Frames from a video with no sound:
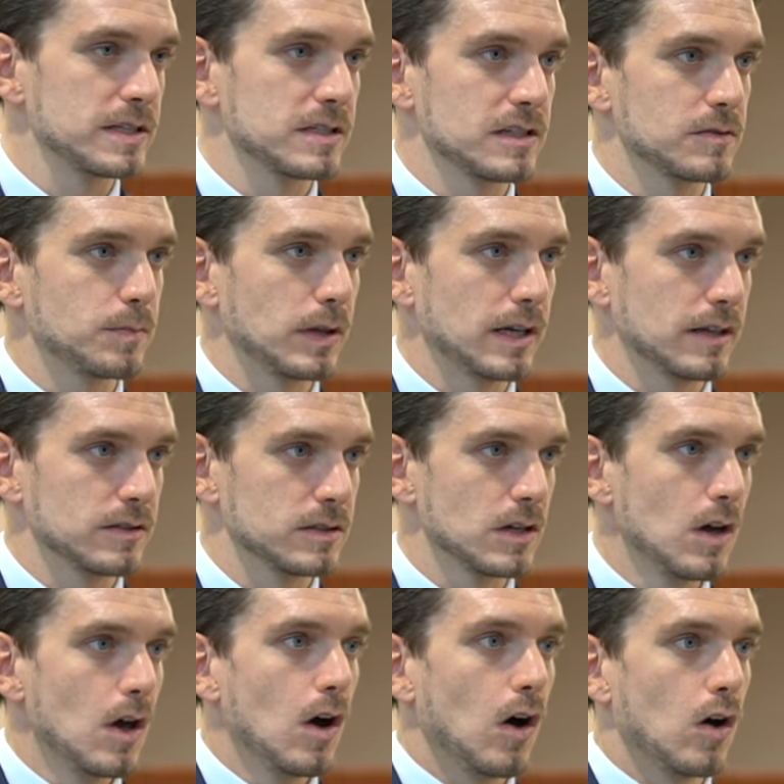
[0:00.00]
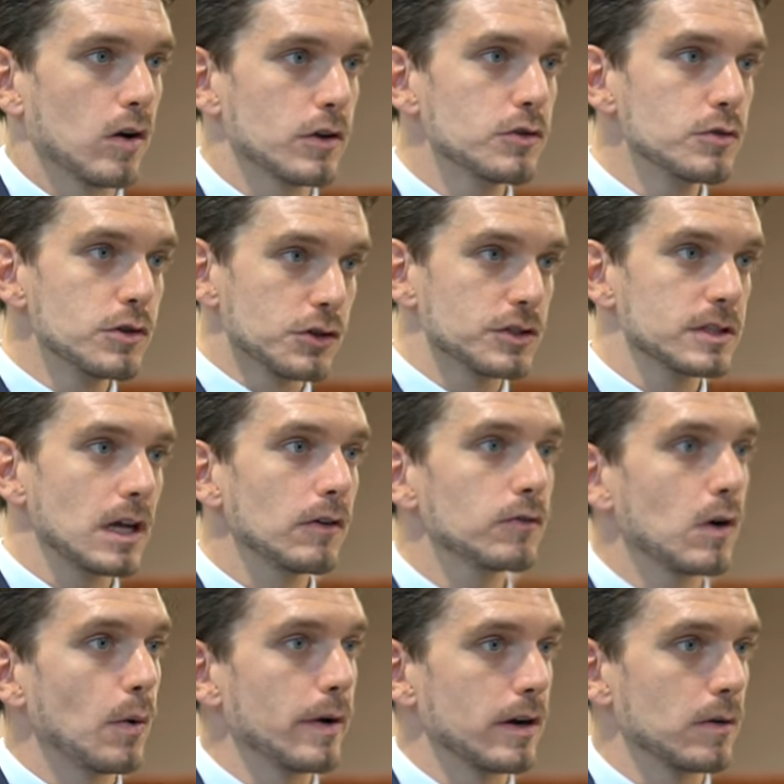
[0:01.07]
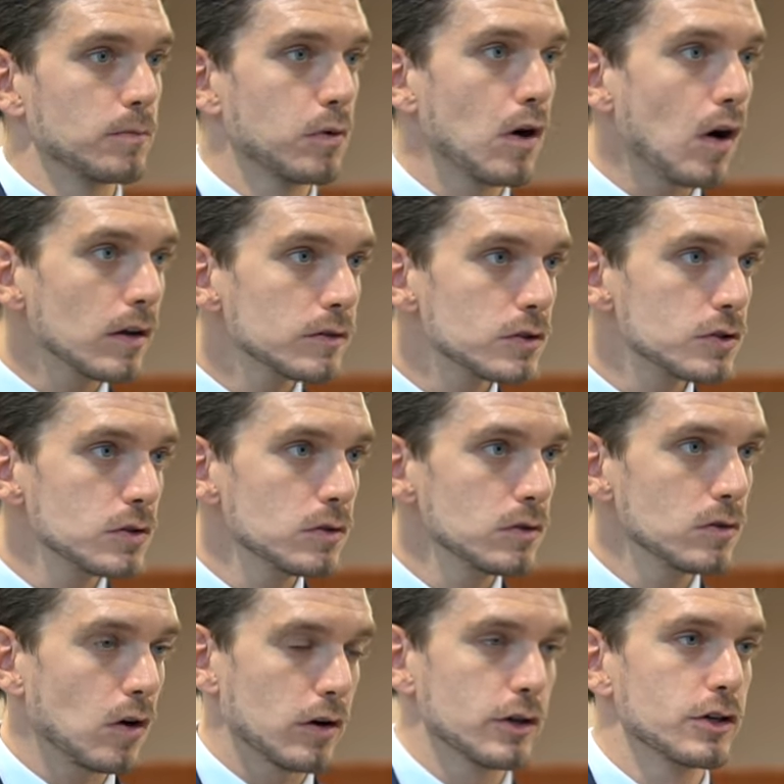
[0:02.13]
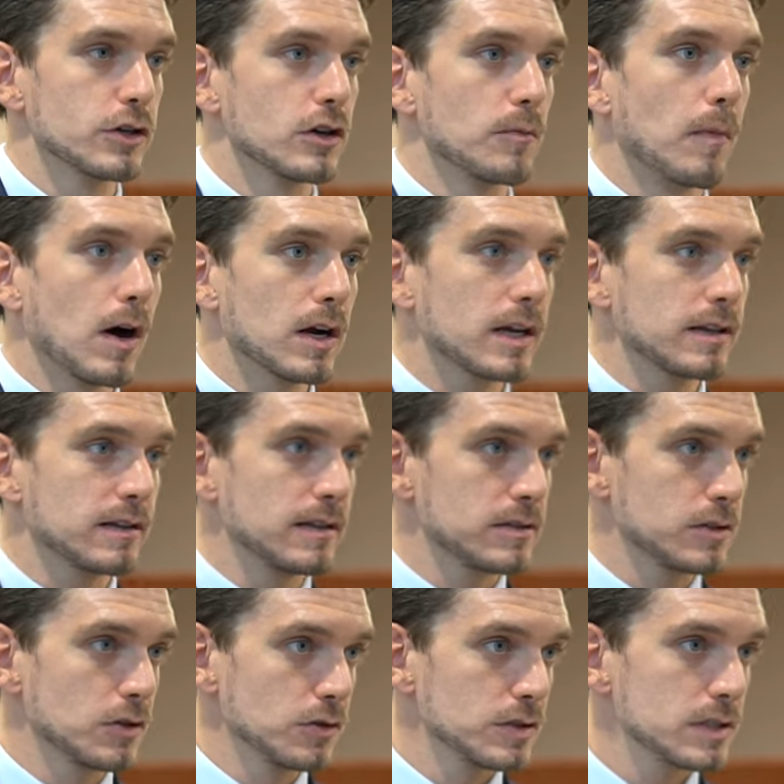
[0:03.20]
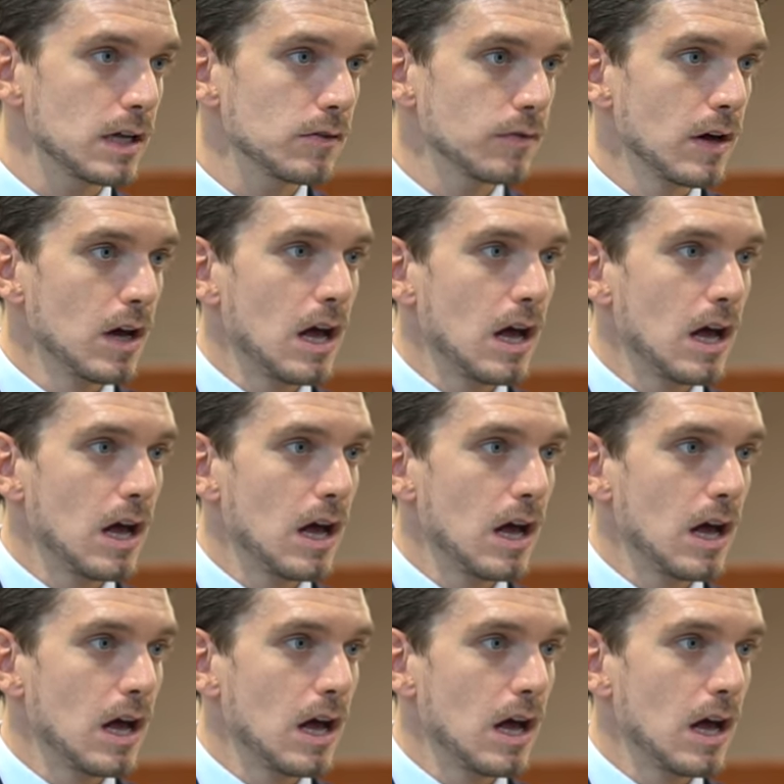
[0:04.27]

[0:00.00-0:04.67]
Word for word: business plans are you yourself going abroad soon are you going to market this yourself